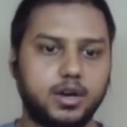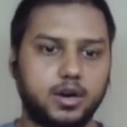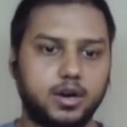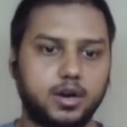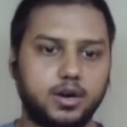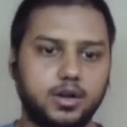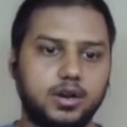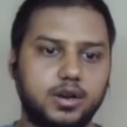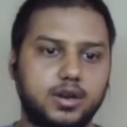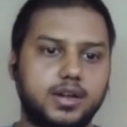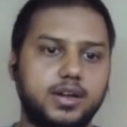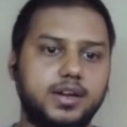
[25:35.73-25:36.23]

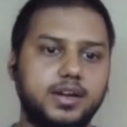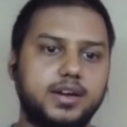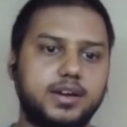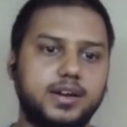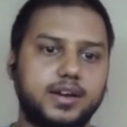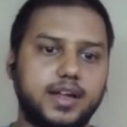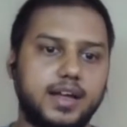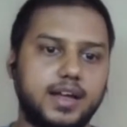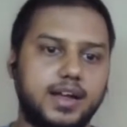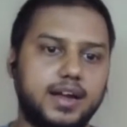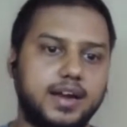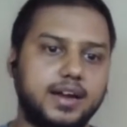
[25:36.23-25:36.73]
all right
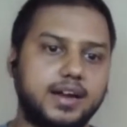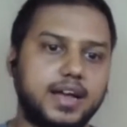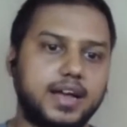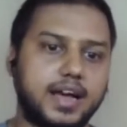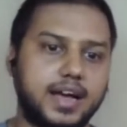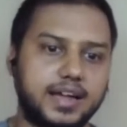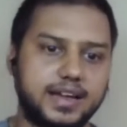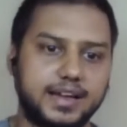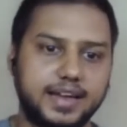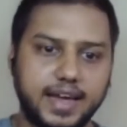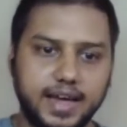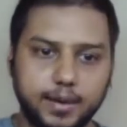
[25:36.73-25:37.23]
and
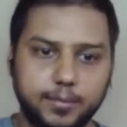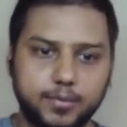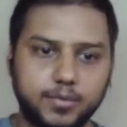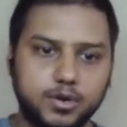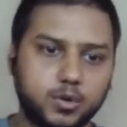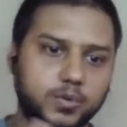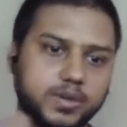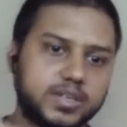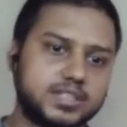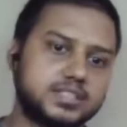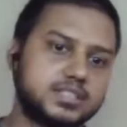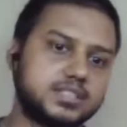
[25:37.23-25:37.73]
i am
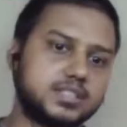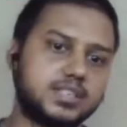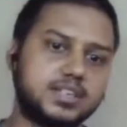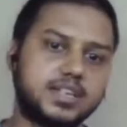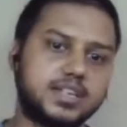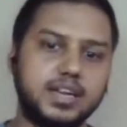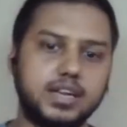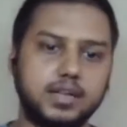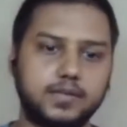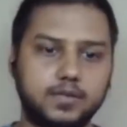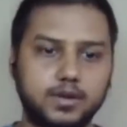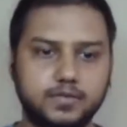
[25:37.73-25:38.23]
doing
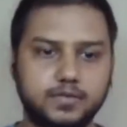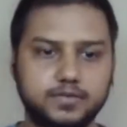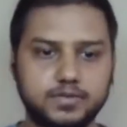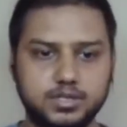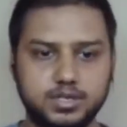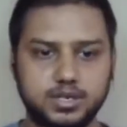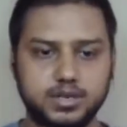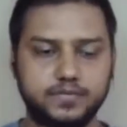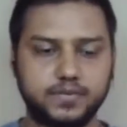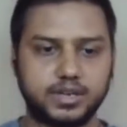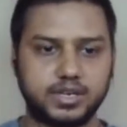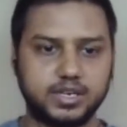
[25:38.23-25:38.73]
certain level of
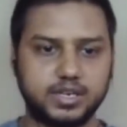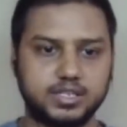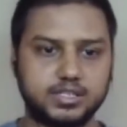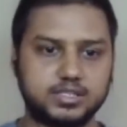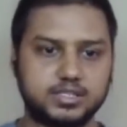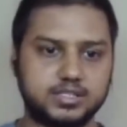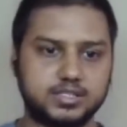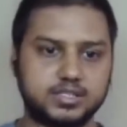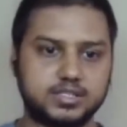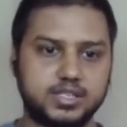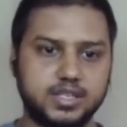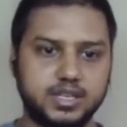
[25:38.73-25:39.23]

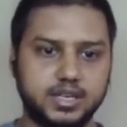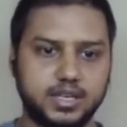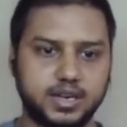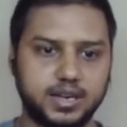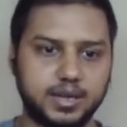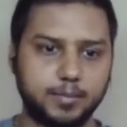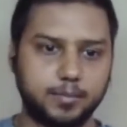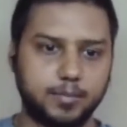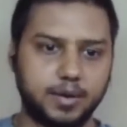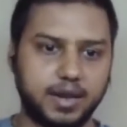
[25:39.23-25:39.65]
certifications there i